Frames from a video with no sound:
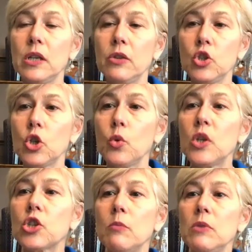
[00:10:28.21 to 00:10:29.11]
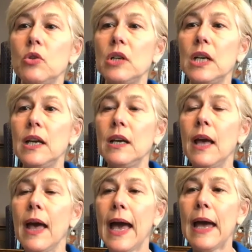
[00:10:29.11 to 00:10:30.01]
the Jewish community,
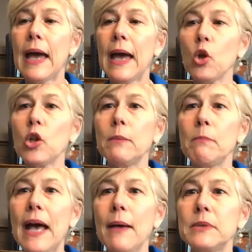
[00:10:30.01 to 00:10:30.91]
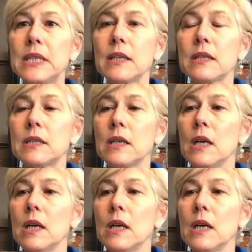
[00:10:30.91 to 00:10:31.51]
and Pullman Baptist,